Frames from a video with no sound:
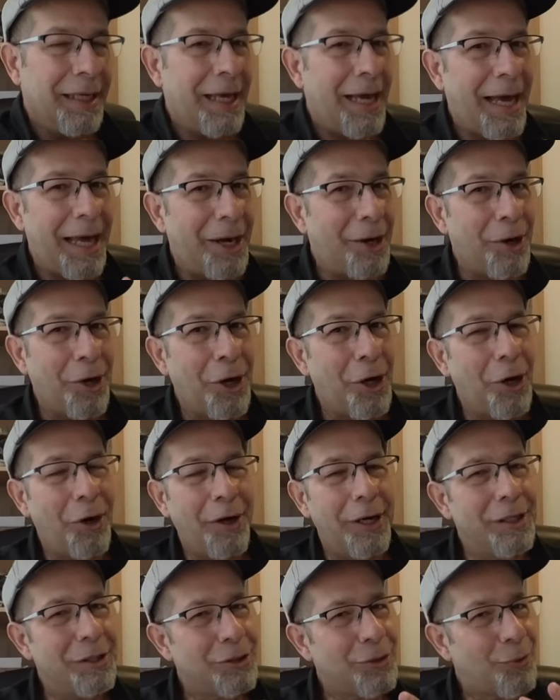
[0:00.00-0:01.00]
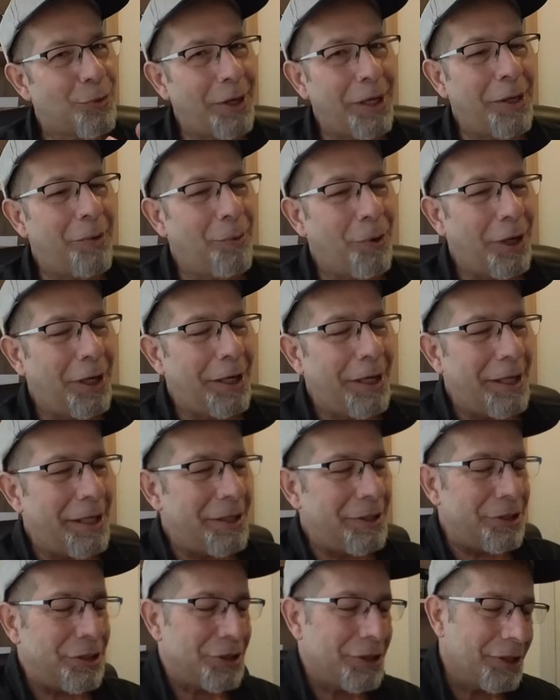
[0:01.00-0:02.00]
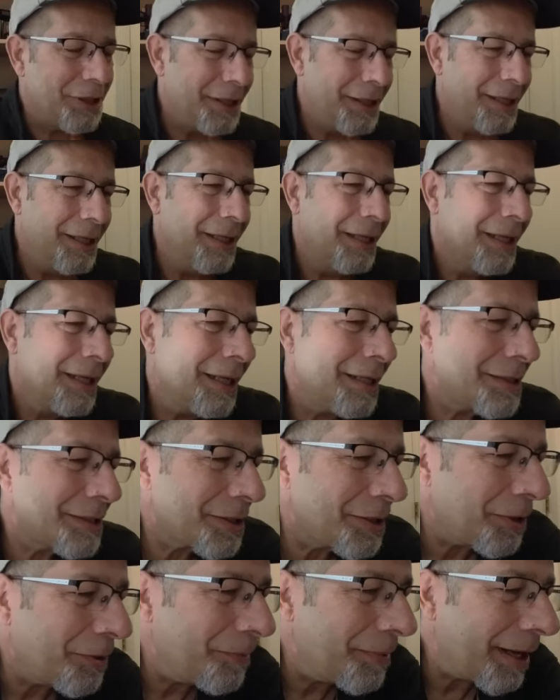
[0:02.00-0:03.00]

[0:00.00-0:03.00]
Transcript: I don't know. And 21-inch... Let's go